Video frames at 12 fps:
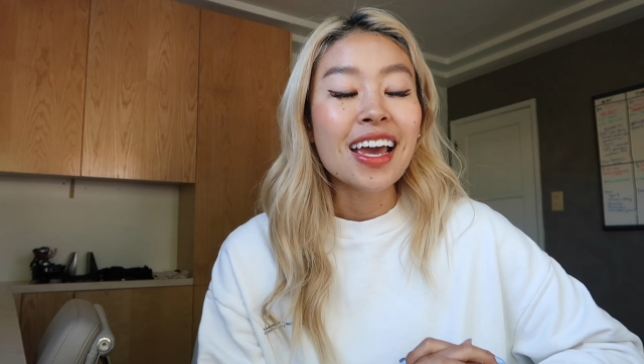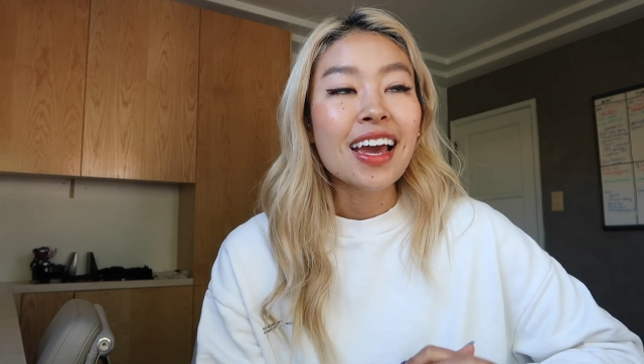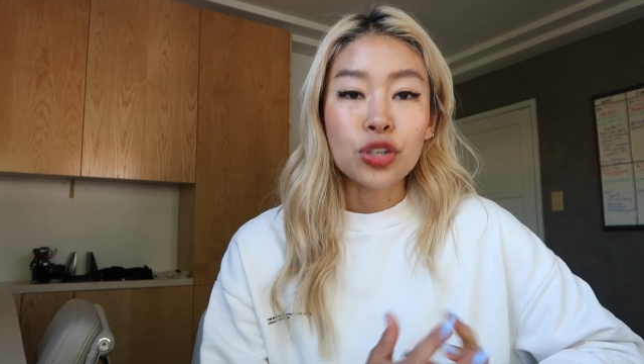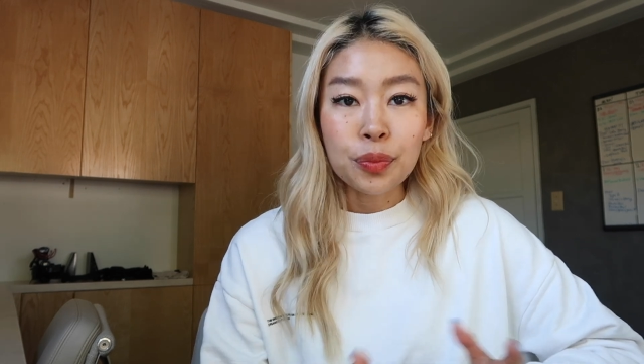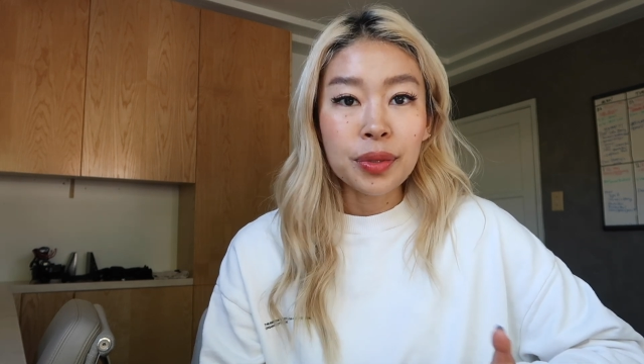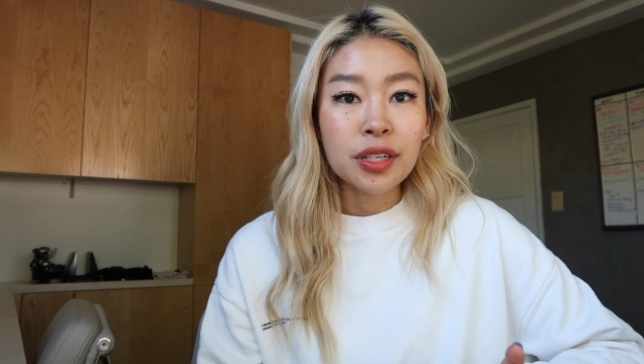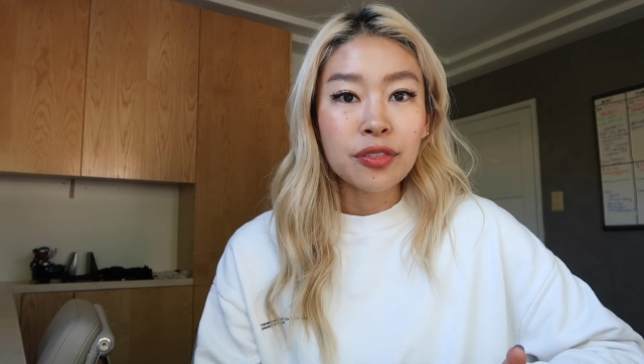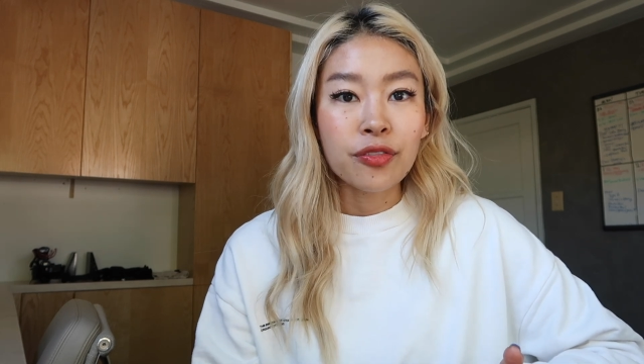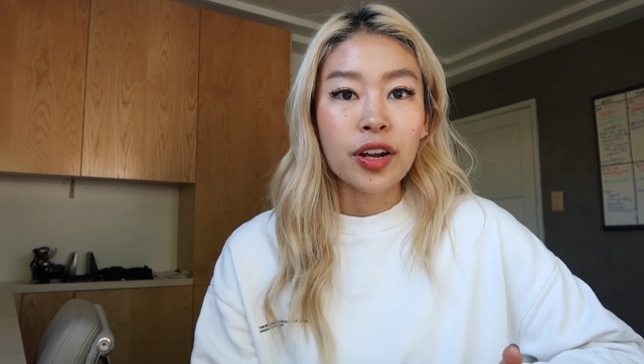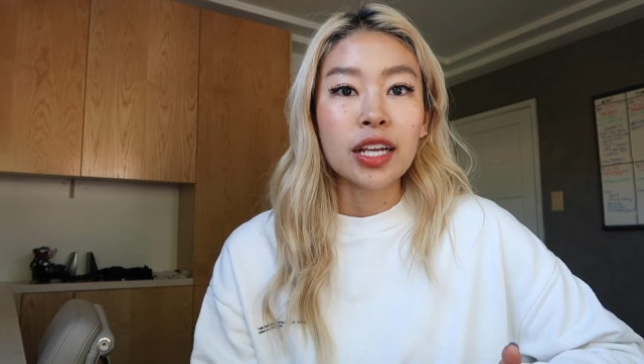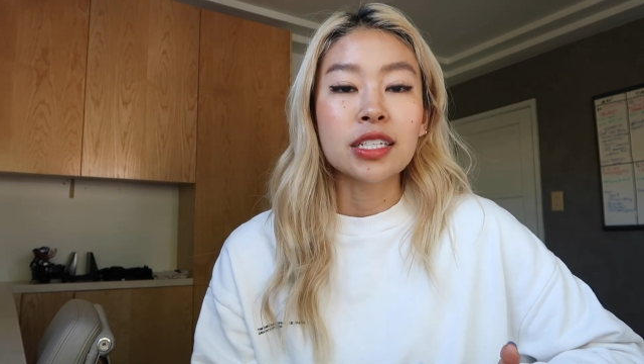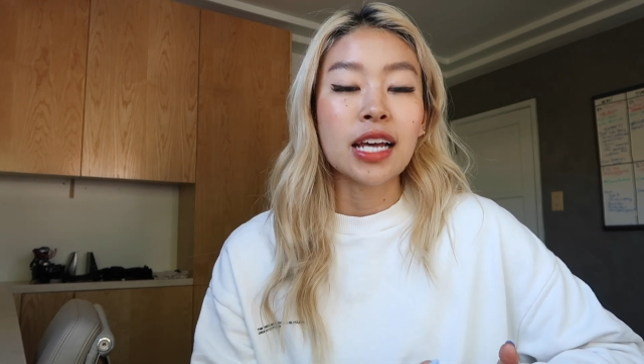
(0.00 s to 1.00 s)
Don't be
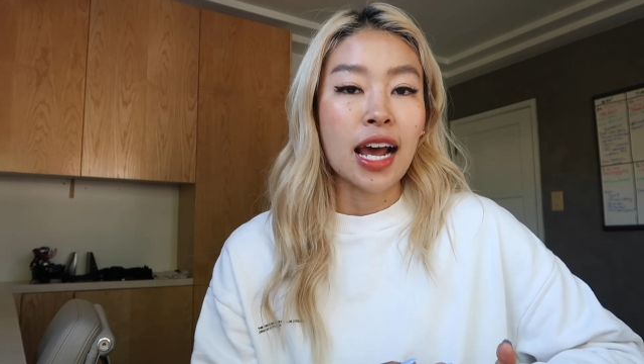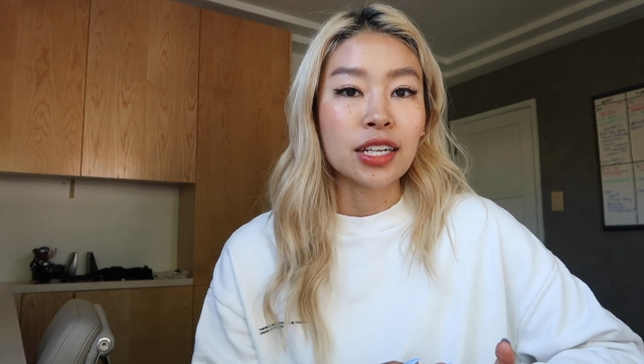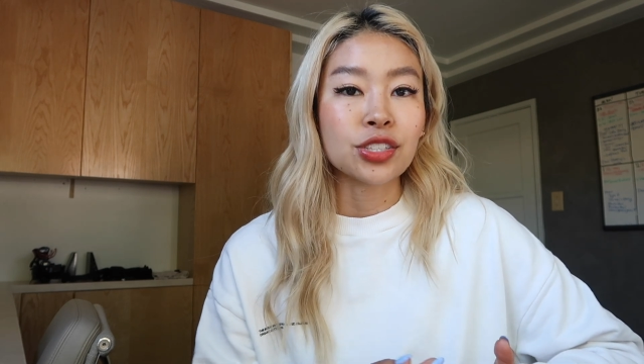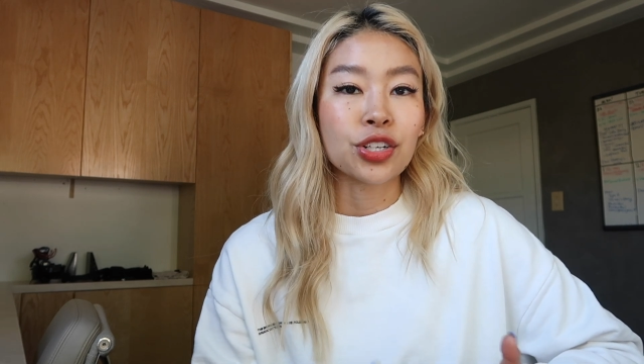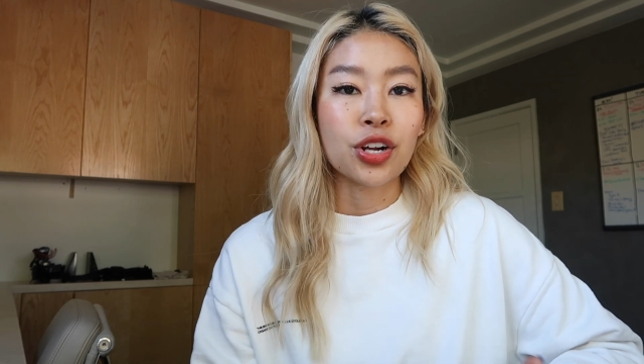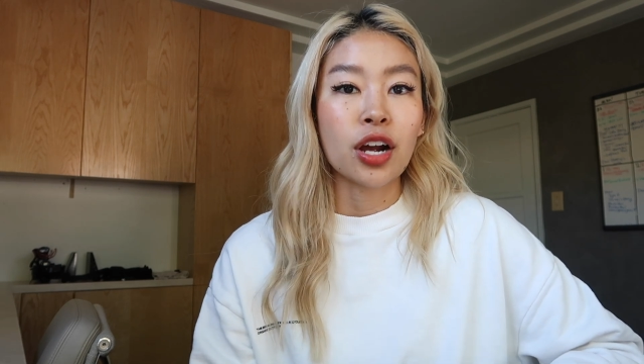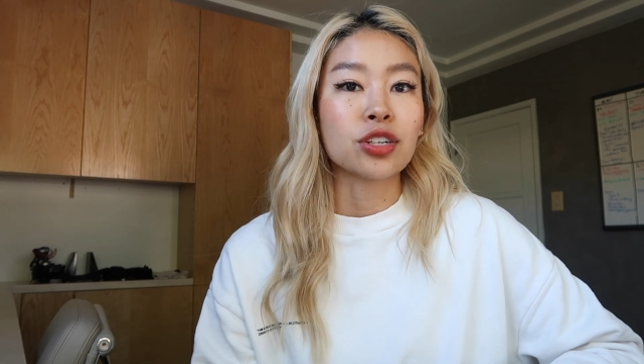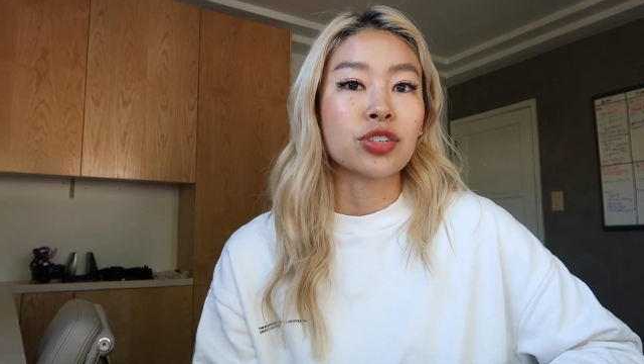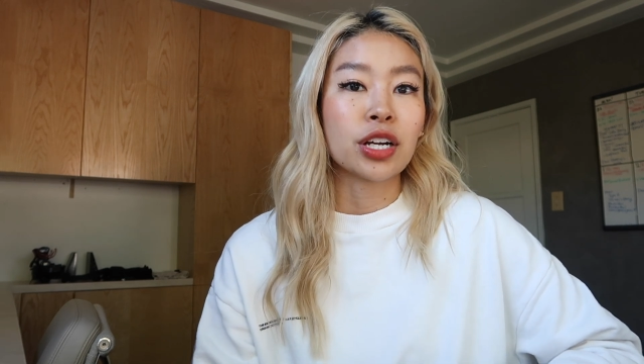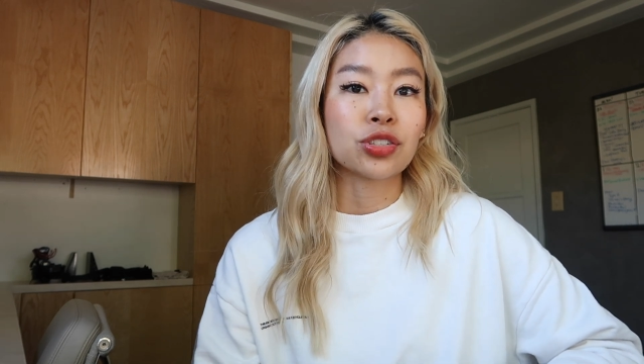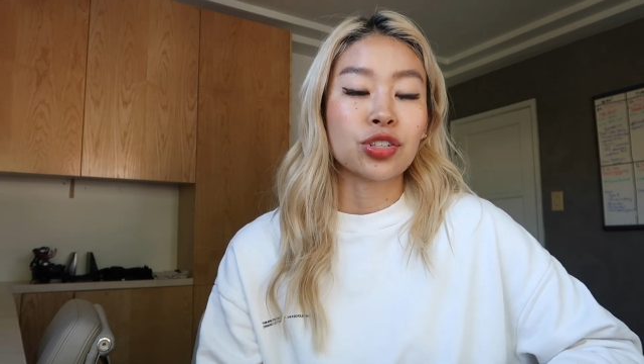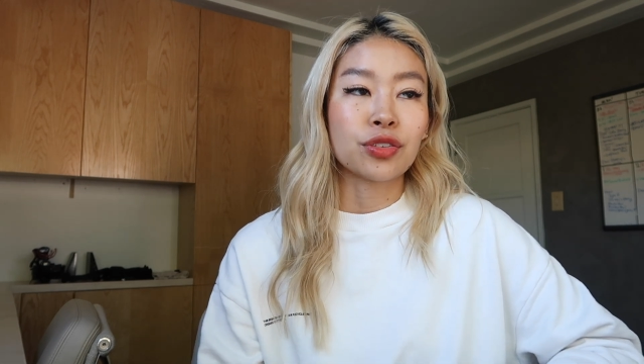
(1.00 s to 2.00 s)
afraid to ask your
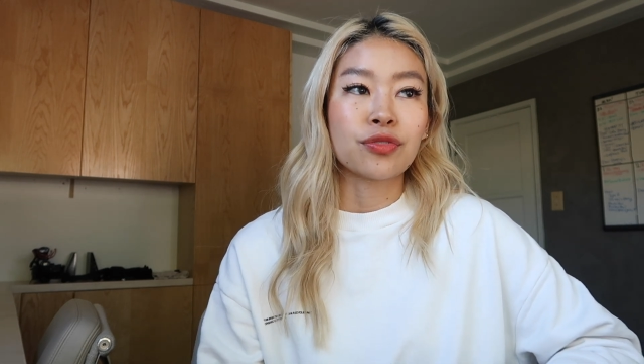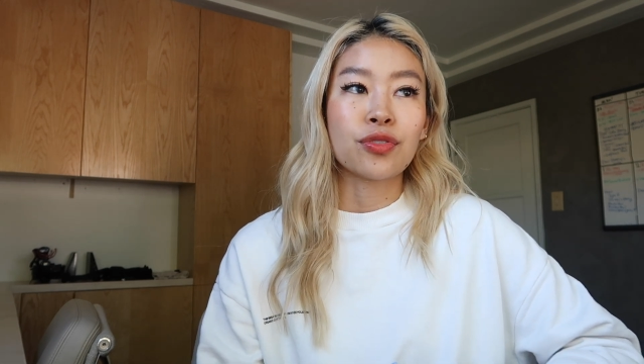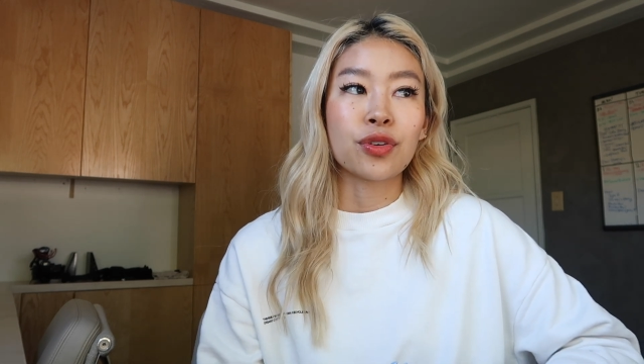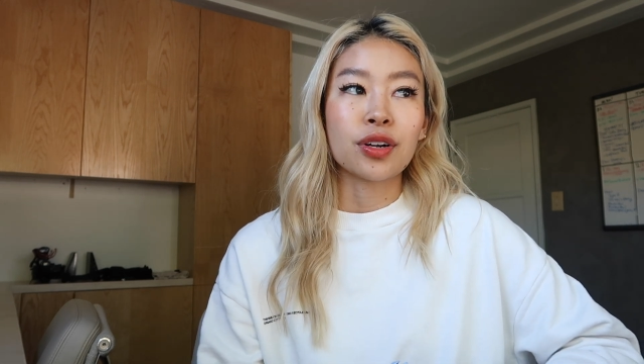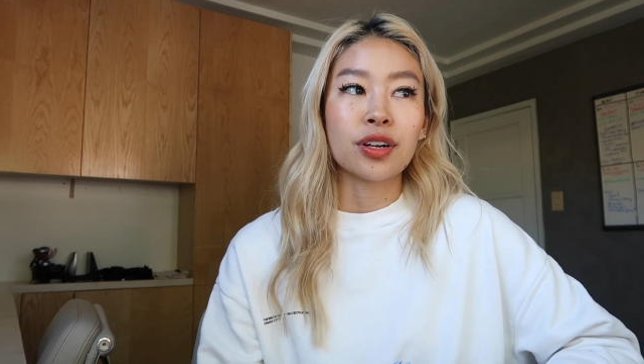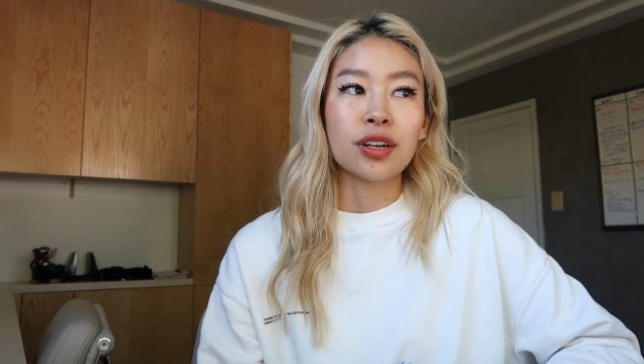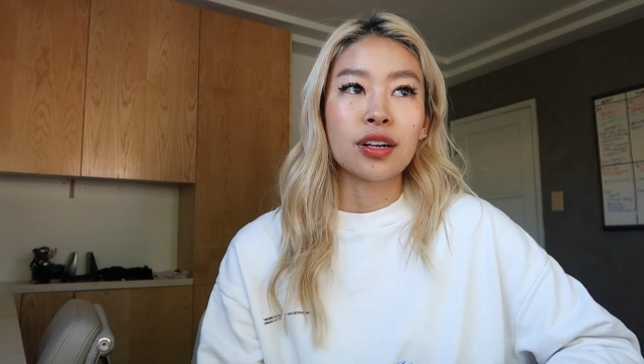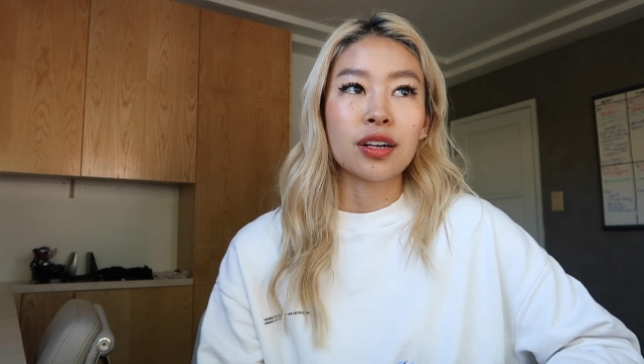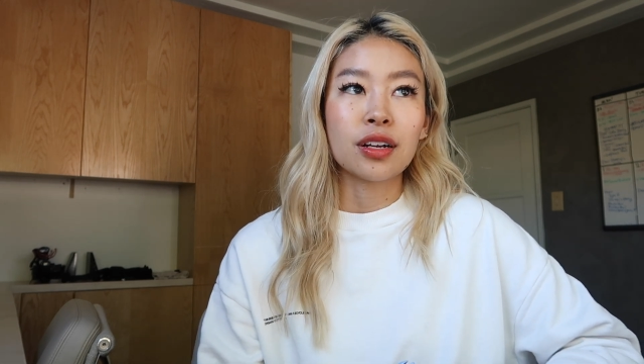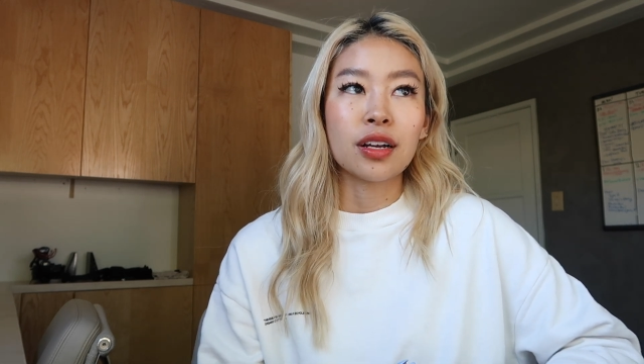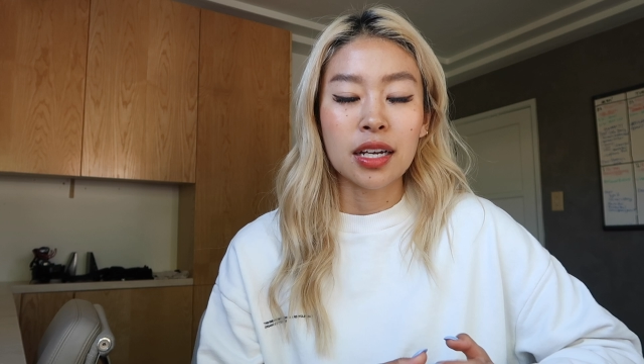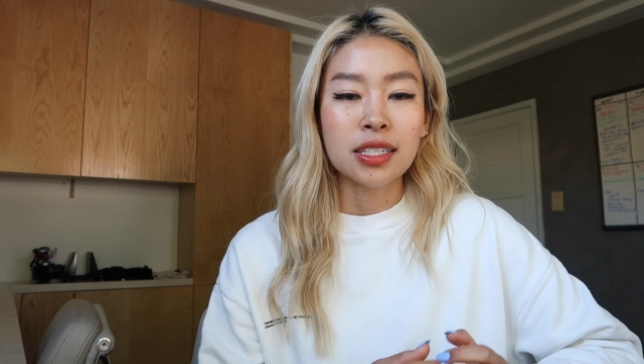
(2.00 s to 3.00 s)
contractor for
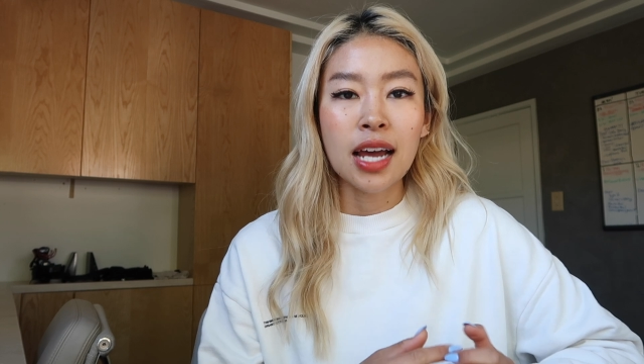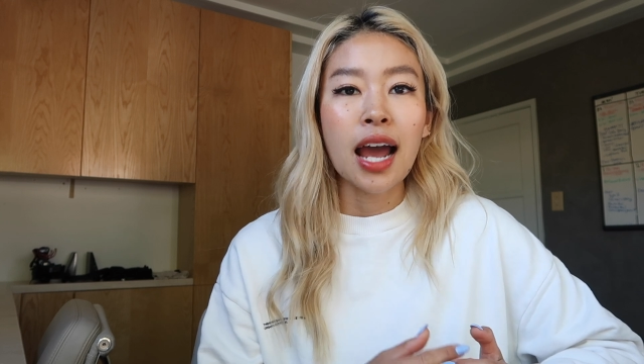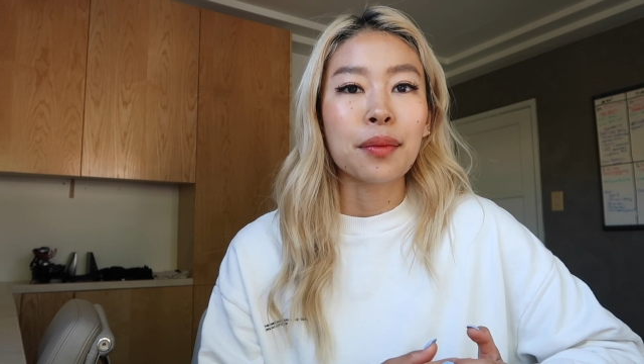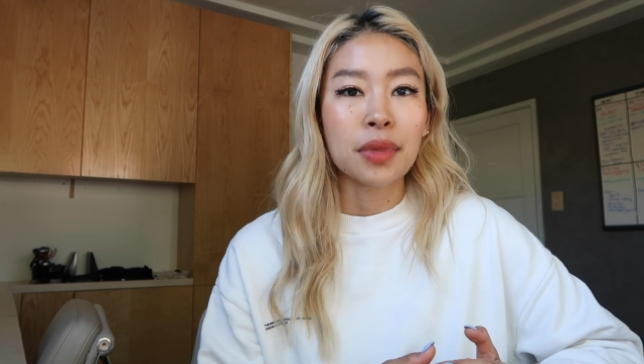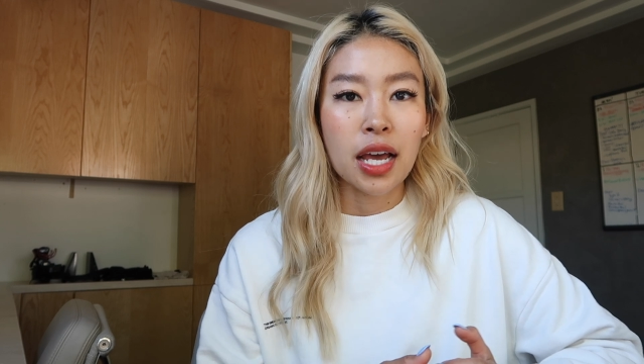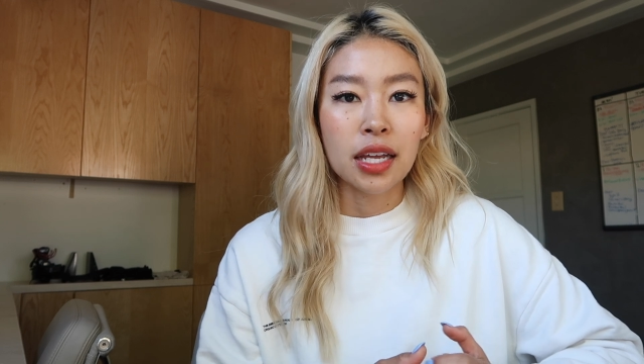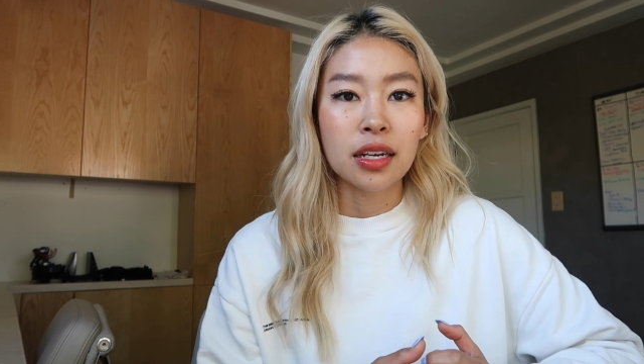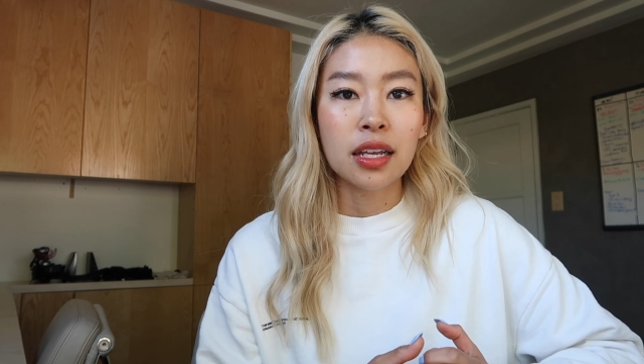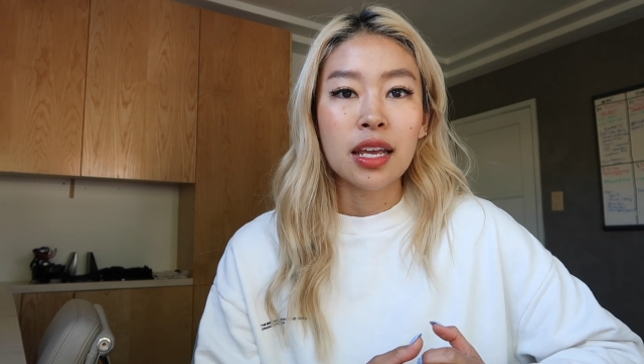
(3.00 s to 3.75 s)
a timeline.